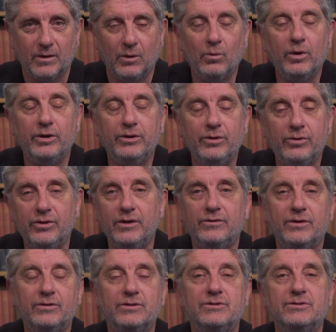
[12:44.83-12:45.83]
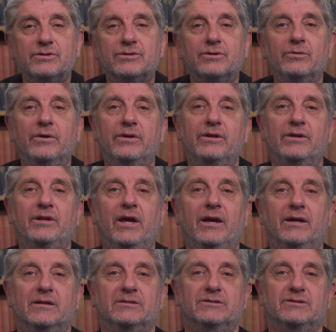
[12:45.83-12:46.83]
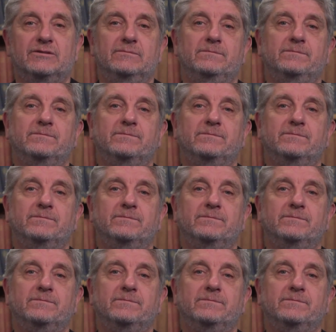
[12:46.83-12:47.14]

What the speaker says: Where do you think that this is going to take us?